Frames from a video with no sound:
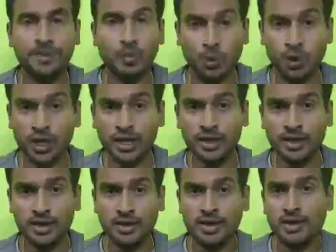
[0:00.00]

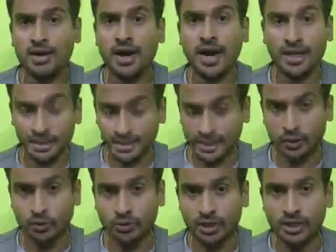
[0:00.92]
We, as a
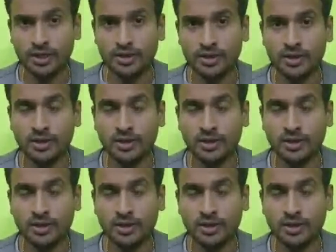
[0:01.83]
recruiter,